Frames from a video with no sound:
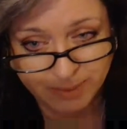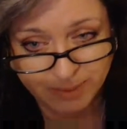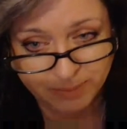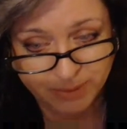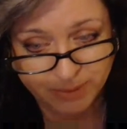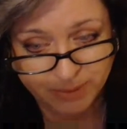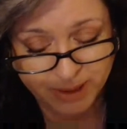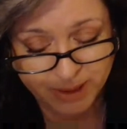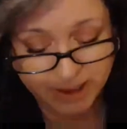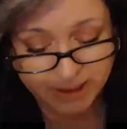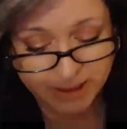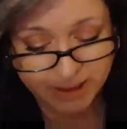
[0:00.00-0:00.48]

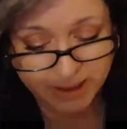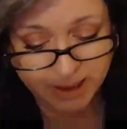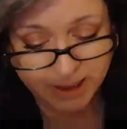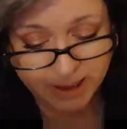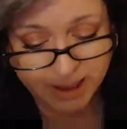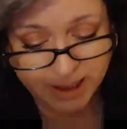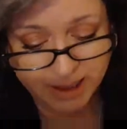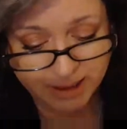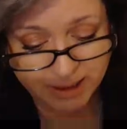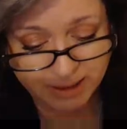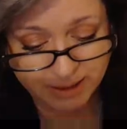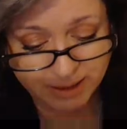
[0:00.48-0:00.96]
but
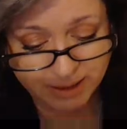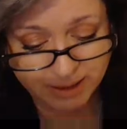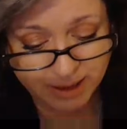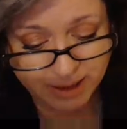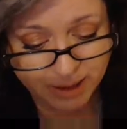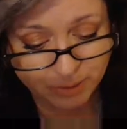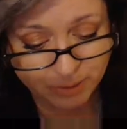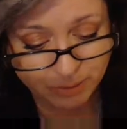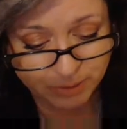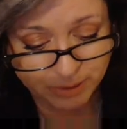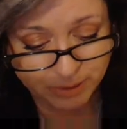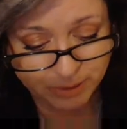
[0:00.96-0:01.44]
I
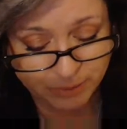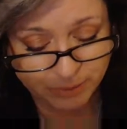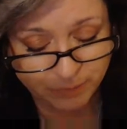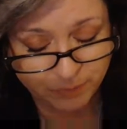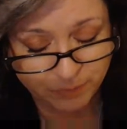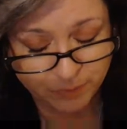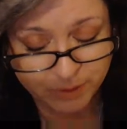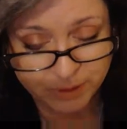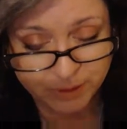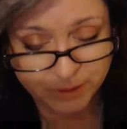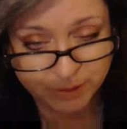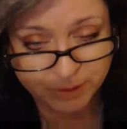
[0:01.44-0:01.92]
really
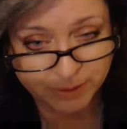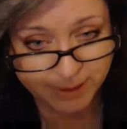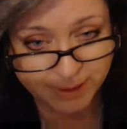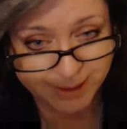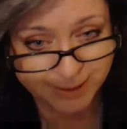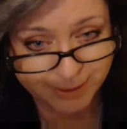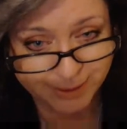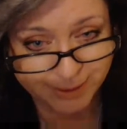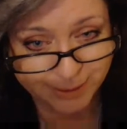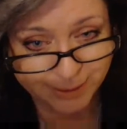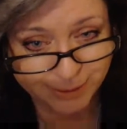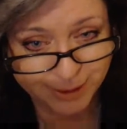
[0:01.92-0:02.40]
feel
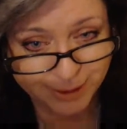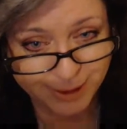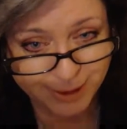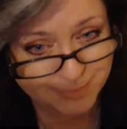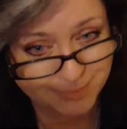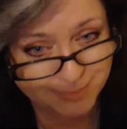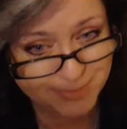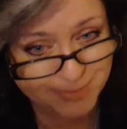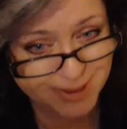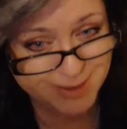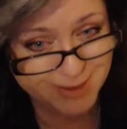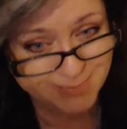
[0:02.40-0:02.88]
like they're
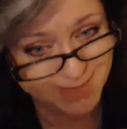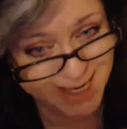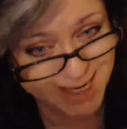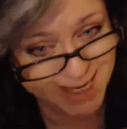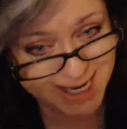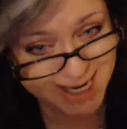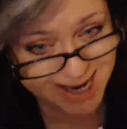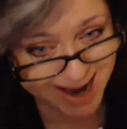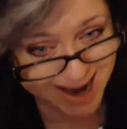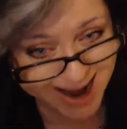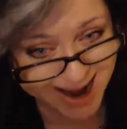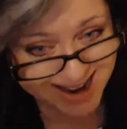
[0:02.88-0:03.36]
keeping me
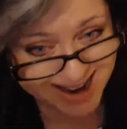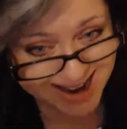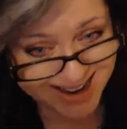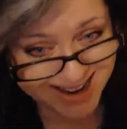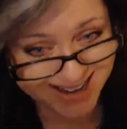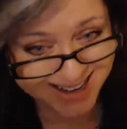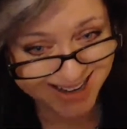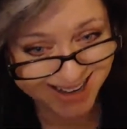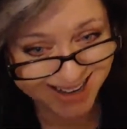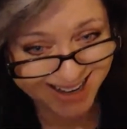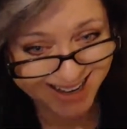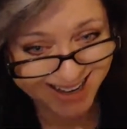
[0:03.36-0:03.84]

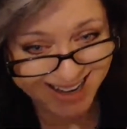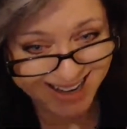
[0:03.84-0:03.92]
young